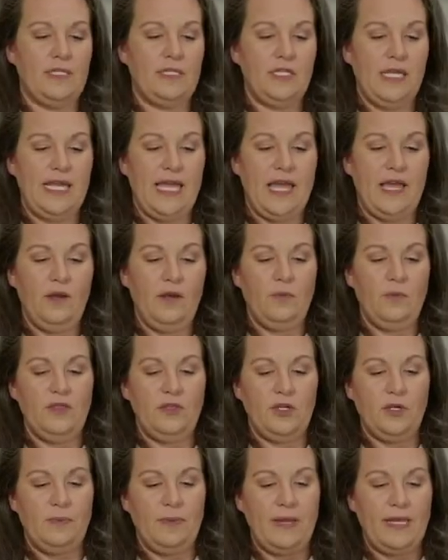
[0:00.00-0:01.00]
to get
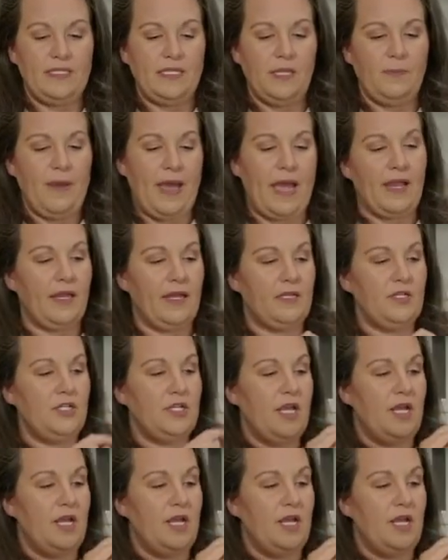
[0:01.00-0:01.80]
with your basic package,